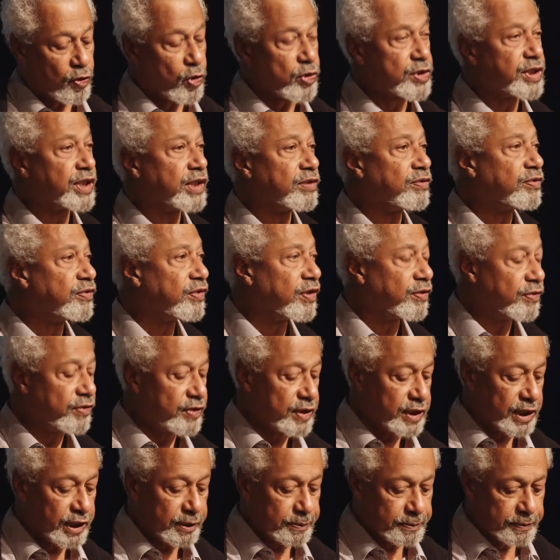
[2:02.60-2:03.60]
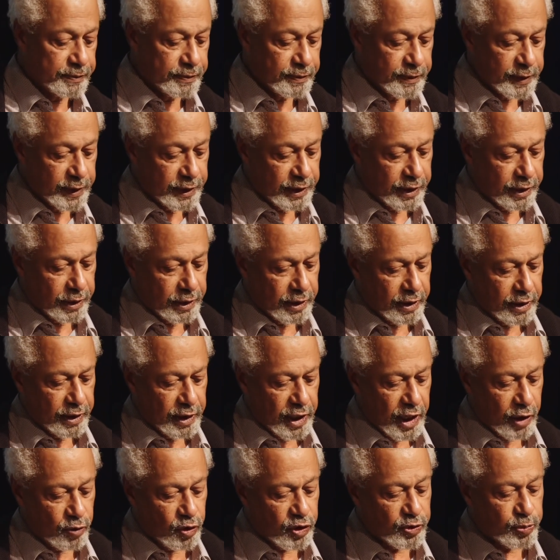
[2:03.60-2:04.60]
1450
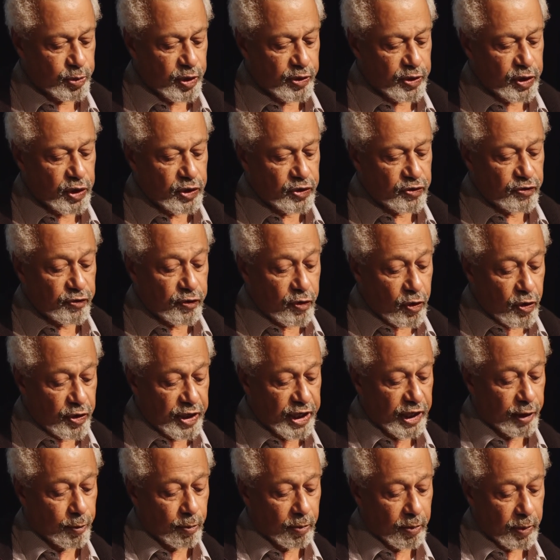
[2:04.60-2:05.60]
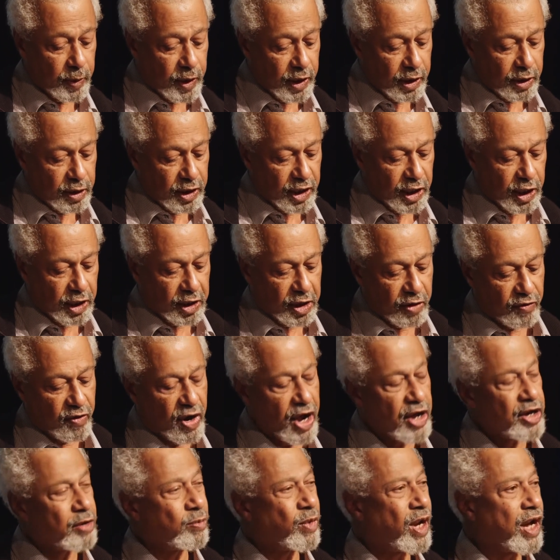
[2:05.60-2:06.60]
and was produced for him in
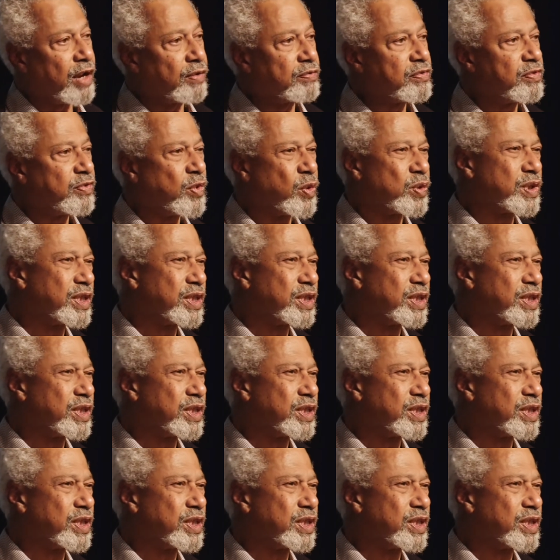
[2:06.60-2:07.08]
around about